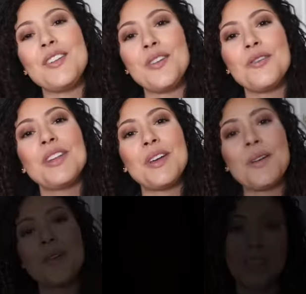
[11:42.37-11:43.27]
We have so
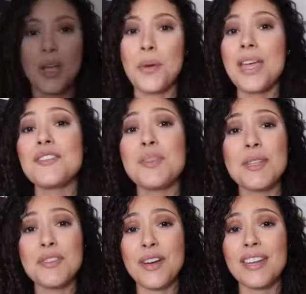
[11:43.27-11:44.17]
much fun here in this
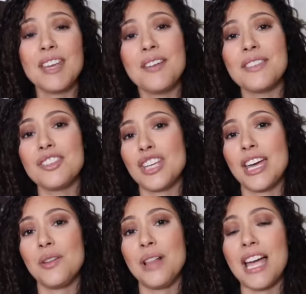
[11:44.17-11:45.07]
channel. I share with you
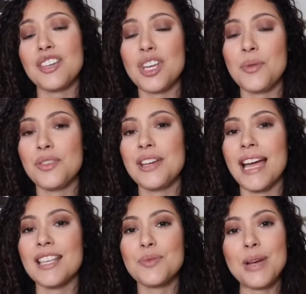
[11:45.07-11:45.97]
guys recipes,
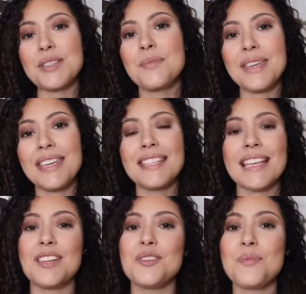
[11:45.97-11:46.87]
I do Bible
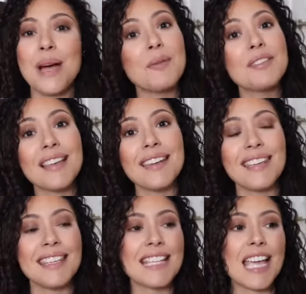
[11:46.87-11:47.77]
studies, I do makeup
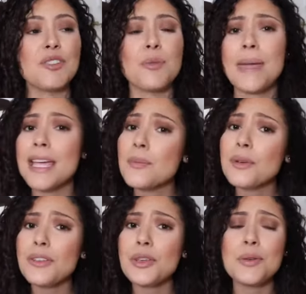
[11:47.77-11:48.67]
reviews, I do
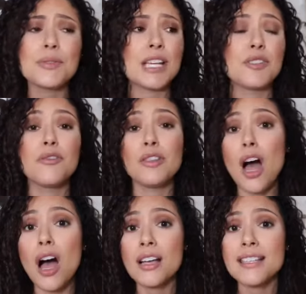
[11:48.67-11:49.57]
vlogs, I do
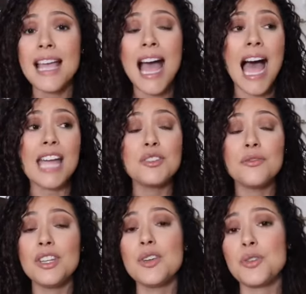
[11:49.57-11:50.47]
videos with my
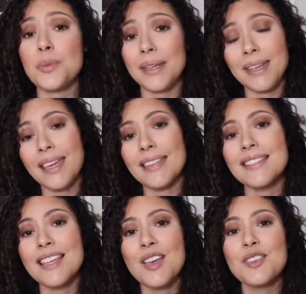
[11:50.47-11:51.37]
kids. So if you
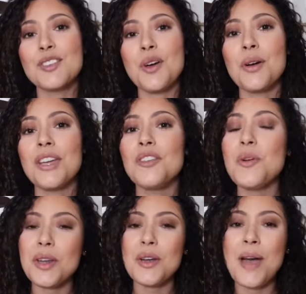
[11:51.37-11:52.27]
wanna go ahead and join our
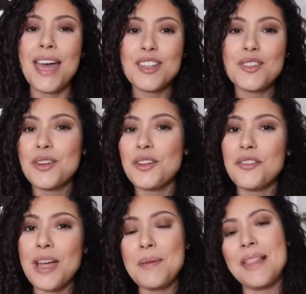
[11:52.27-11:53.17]
family, like I said, go
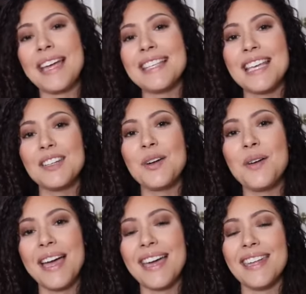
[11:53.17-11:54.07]
ahead and subscribe.